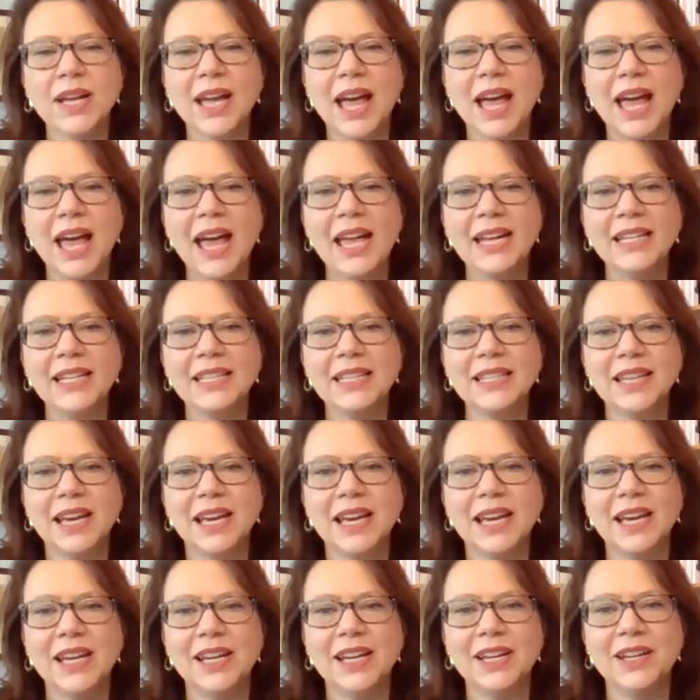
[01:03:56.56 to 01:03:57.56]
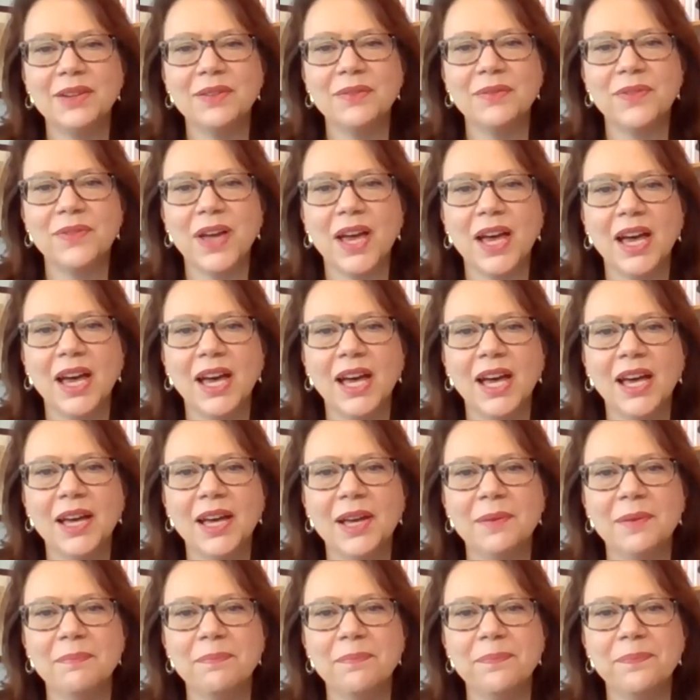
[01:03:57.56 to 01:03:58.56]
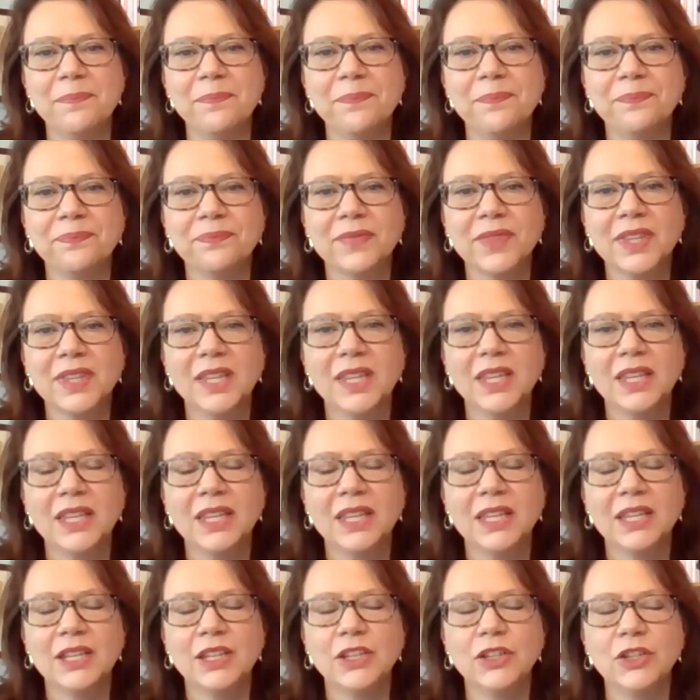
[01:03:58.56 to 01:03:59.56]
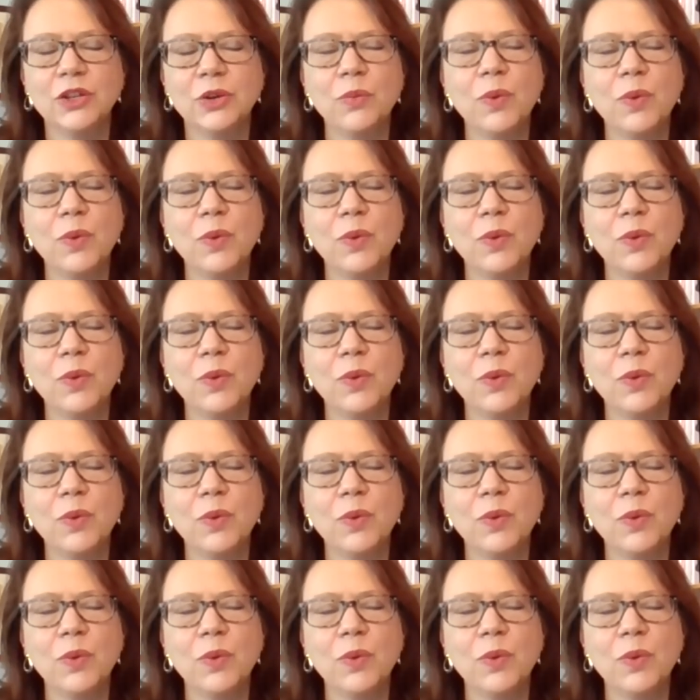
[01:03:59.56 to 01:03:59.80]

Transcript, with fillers: kind of, um, you know,